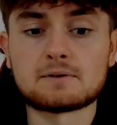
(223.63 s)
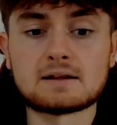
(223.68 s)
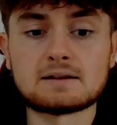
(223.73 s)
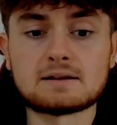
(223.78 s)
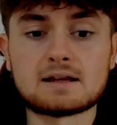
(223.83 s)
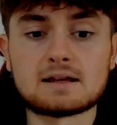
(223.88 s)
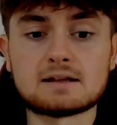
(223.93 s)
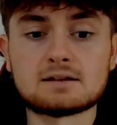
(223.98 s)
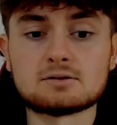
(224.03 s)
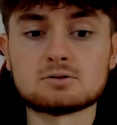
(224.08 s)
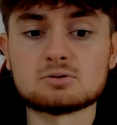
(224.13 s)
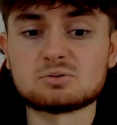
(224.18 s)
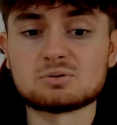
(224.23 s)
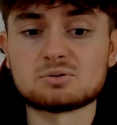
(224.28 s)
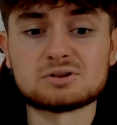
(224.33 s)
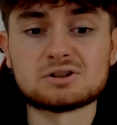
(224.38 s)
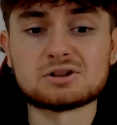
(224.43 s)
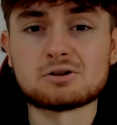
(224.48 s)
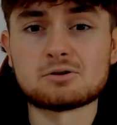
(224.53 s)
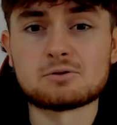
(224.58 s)
And then,
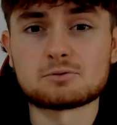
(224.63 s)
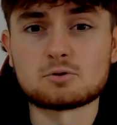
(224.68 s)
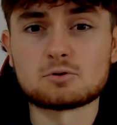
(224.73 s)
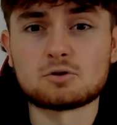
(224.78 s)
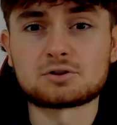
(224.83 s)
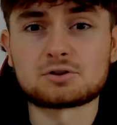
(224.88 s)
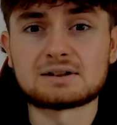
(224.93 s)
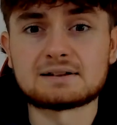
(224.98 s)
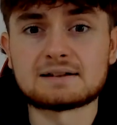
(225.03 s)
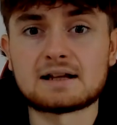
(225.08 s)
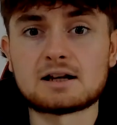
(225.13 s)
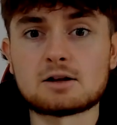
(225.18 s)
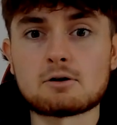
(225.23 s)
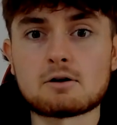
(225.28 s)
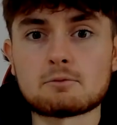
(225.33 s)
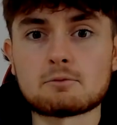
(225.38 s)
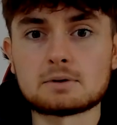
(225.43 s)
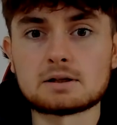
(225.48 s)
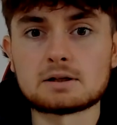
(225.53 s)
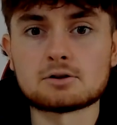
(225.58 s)
you know, of course, Canelo,
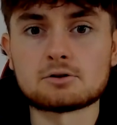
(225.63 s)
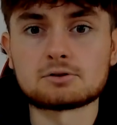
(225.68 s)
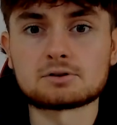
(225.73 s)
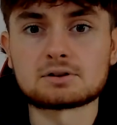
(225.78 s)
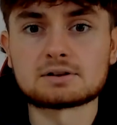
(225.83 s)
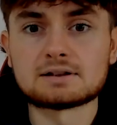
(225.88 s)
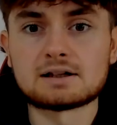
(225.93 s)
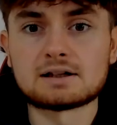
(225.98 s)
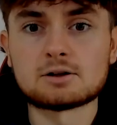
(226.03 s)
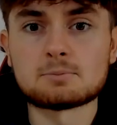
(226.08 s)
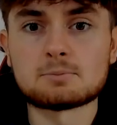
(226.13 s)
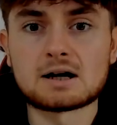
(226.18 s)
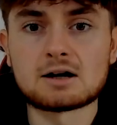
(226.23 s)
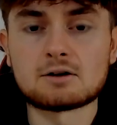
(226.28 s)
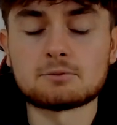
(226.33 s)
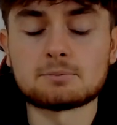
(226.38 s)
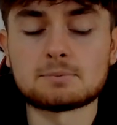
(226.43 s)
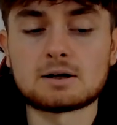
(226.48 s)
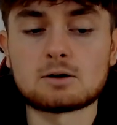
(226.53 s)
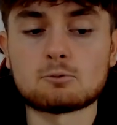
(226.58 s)
everybody knows Canelo,
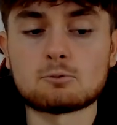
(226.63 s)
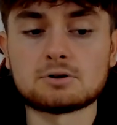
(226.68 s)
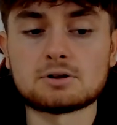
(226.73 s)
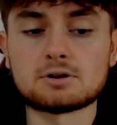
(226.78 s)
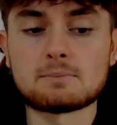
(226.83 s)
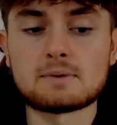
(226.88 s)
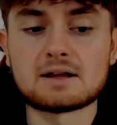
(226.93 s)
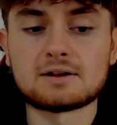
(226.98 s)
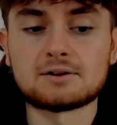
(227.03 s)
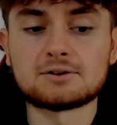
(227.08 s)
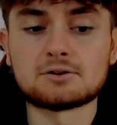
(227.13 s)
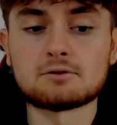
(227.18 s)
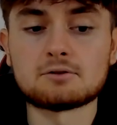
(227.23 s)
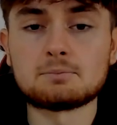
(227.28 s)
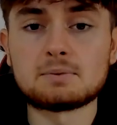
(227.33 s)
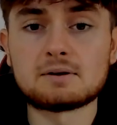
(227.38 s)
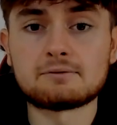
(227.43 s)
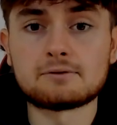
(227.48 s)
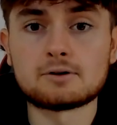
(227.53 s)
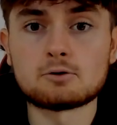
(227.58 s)
pound for pound, one of the best. So
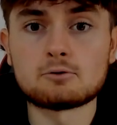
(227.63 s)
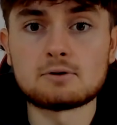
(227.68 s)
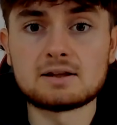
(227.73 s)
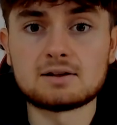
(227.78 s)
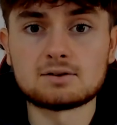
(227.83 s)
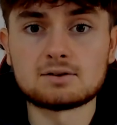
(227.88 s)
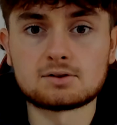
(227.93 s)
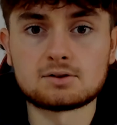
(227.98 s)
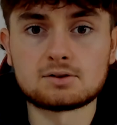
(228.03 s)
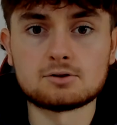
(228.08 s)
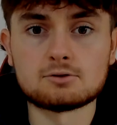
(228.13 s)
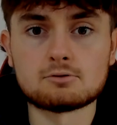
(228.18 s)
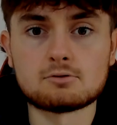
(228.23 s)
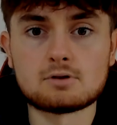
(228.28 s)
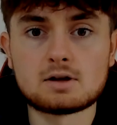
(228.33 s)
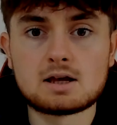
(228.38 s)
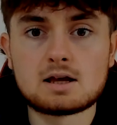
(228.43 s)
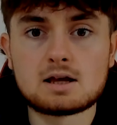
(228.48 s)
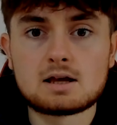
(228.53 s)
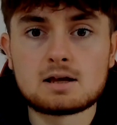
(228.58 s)
if Bivol is
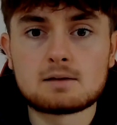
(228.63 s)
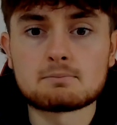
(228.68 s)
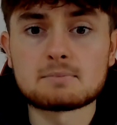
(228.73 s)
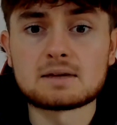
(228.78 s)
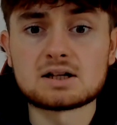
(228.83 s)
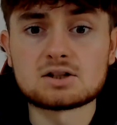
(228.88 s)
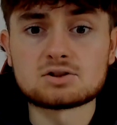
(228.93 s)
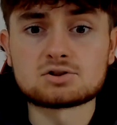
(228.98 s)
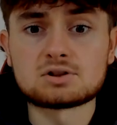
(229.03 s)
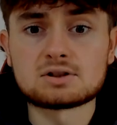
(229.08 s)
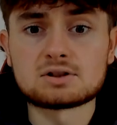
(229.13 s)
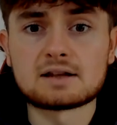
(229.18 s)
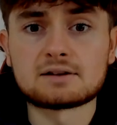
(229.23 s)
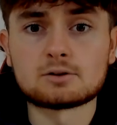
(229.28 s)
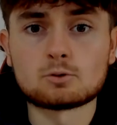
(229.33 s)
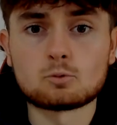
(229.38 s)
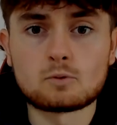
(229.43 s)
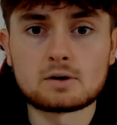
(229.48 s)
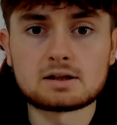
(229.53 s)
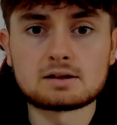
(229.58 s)
to manage to
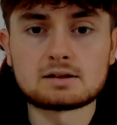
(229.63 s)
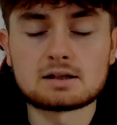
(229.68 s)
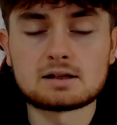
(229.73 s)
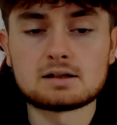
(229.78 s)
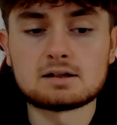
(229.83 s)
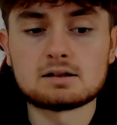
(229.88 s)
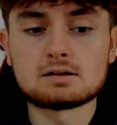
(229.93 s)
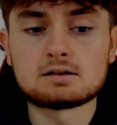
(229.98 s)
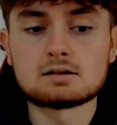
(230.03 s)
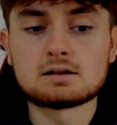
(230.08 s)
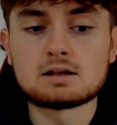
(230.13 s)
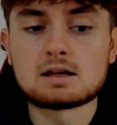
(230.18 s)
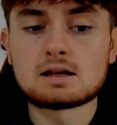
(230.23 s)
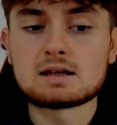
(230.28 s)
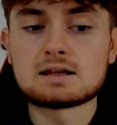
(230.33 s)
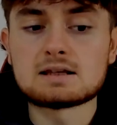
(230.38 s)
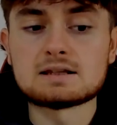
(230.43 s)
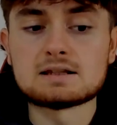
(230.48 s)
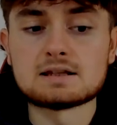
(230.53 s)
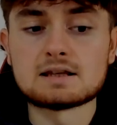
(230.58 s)
get a win here,
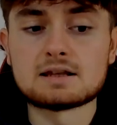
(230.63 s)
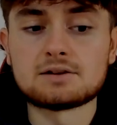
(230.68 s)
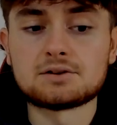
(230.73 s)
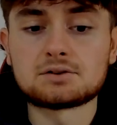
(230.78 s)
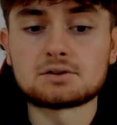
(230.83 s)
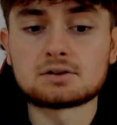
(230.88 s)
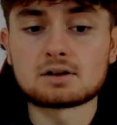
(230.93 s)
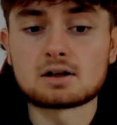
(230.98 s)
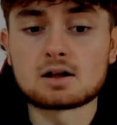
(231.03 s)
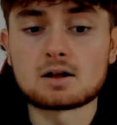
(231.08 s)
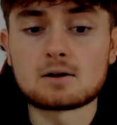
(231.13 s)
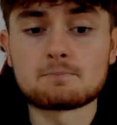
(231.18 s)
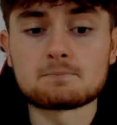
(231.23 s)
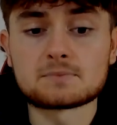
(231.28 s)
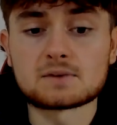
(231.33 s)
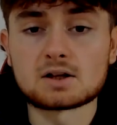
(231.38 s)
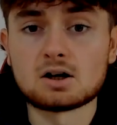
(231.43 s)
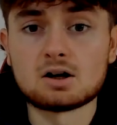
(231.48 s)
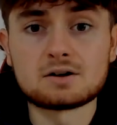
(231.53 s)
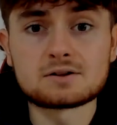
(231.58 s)
he is
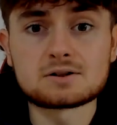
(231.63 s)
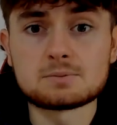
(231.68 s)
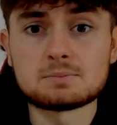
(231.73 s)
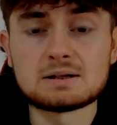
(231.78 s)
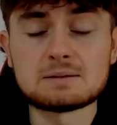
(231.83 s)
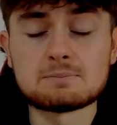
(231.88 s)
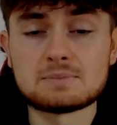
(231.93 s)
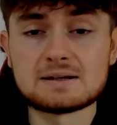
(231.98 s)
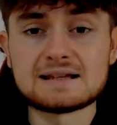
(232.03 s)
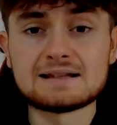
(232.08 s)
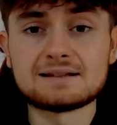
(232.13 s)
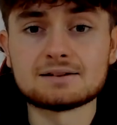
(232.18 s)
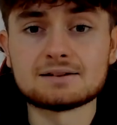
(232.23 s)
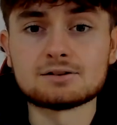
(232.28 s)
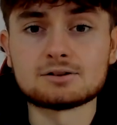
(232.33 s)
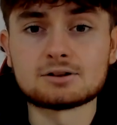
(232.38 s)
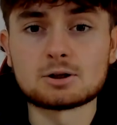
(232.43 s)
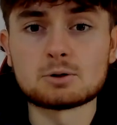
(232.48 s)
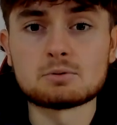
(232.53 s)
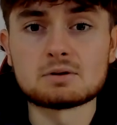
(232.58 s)
arguably
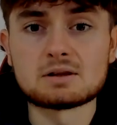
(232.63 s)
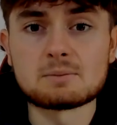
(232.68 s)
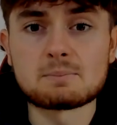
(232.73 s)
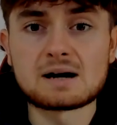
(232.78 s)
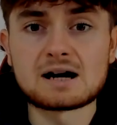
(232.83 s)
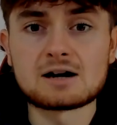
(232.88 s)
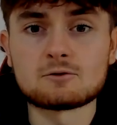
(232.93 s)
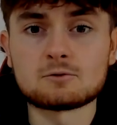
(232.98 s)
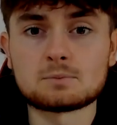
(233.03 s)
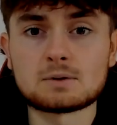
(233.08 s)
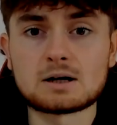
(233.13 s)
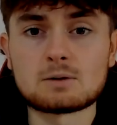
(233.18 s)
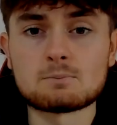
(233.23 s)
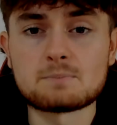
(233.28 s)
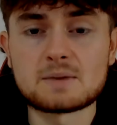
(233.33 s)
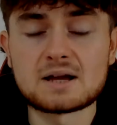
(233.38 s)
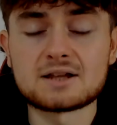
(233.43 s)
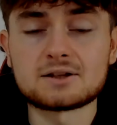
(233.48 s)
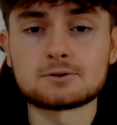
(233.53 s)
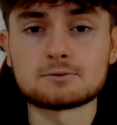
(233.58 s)
beaten two of the pound for pound
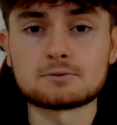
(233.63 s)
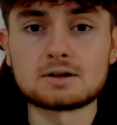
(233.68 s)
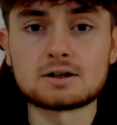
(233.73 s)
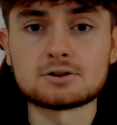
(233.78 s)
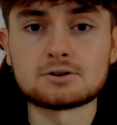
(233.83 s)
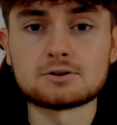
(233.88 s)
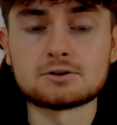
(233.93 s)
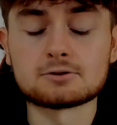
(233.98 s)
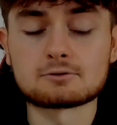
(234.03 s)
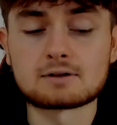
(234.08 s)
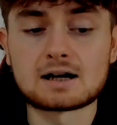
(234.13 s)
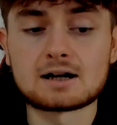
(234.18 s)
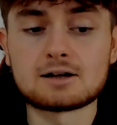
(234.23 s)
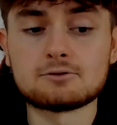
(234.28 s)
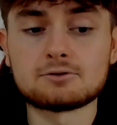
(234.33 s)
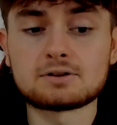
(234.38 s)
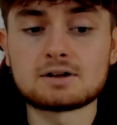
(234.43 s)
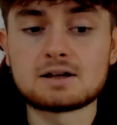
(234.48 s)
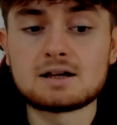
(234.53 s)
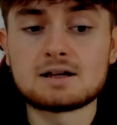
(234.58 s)
best fighters
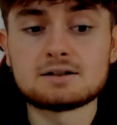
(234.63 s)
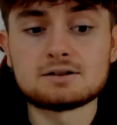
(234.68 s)
around.